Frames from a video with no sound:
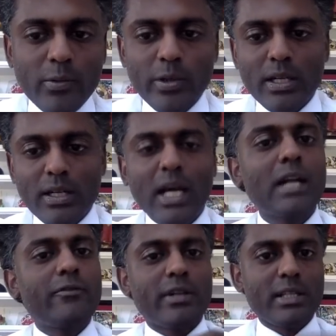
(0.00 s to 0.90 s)
then we can
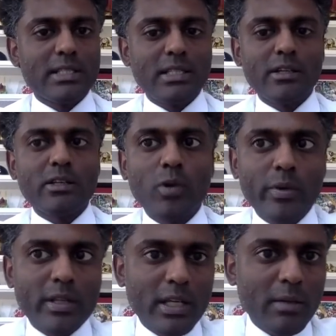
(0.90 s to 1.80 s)
confidently tell you
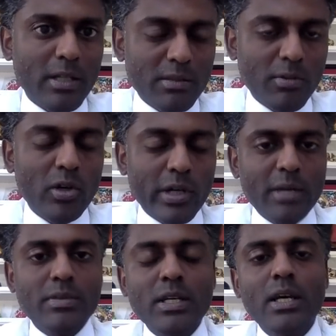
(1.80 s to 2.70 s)
what we think about some ball
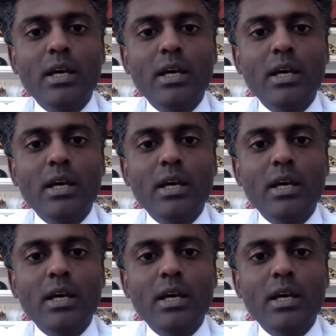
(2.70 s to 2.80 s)
games